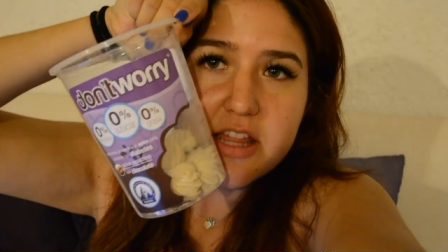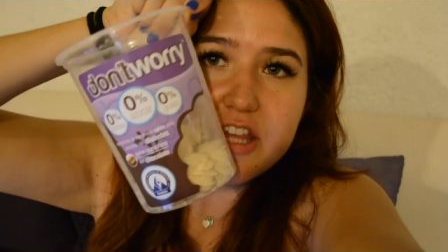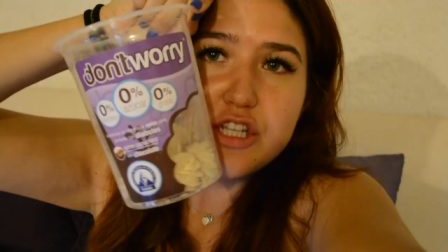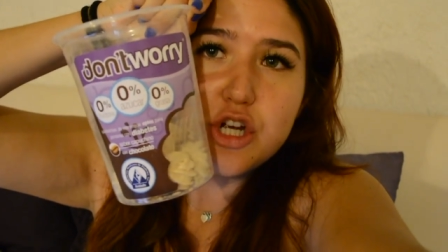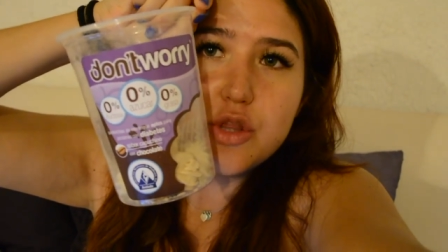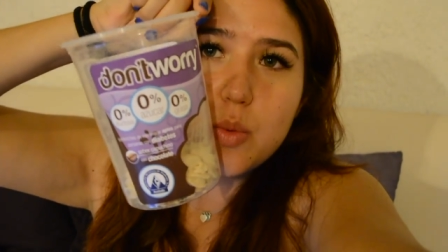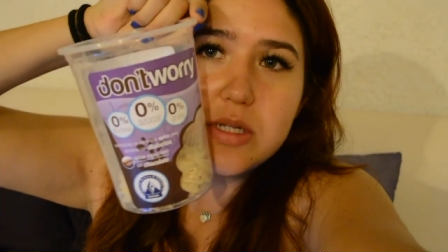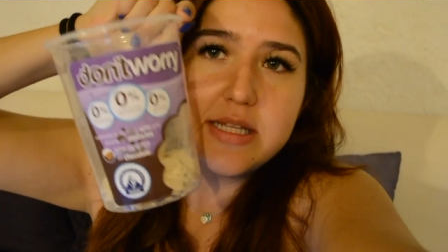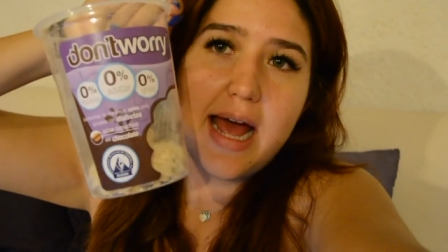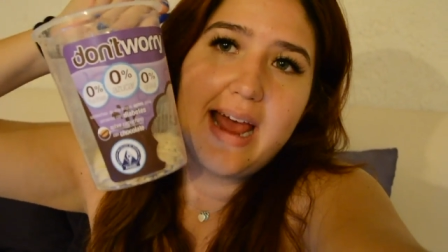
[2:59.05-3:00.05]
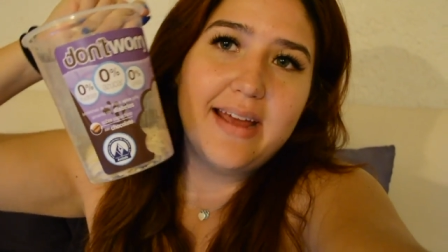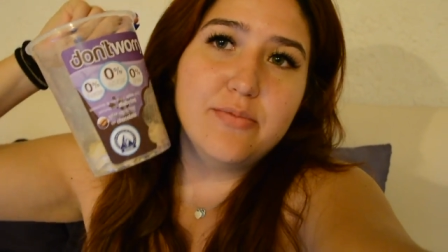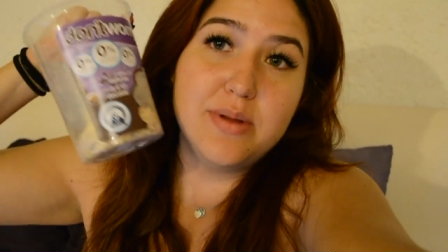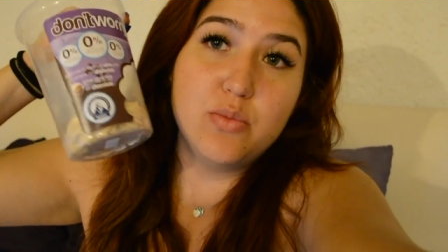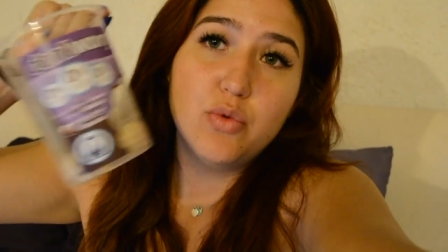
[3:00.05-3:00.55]
These are the ones that I
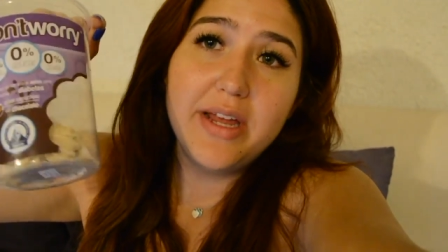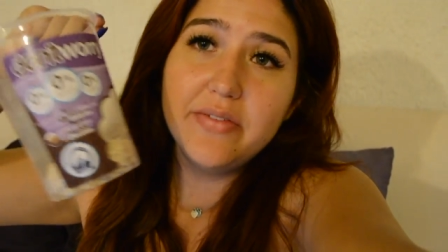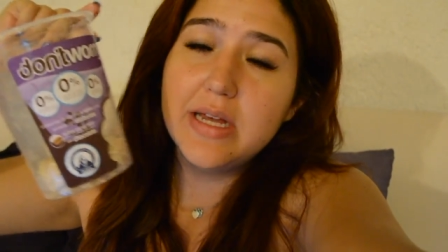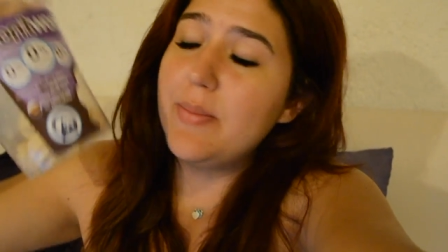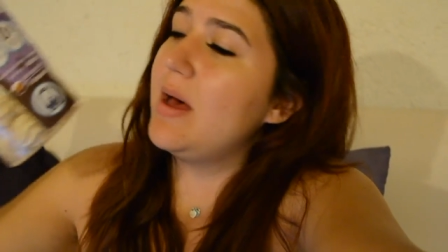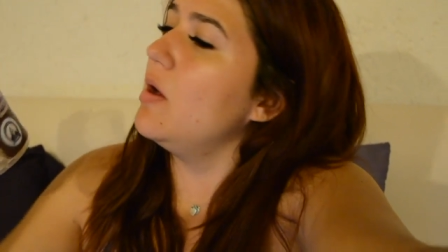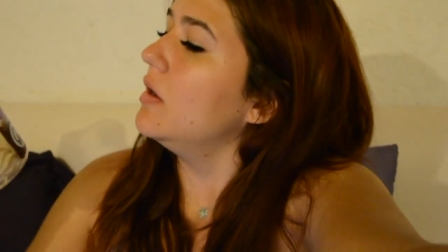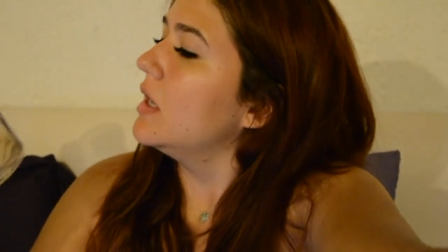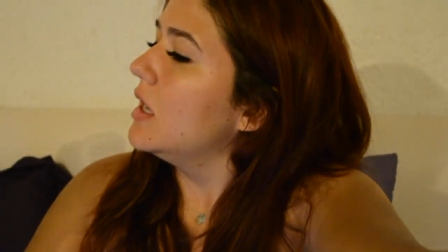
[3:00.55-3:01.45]
have been raving about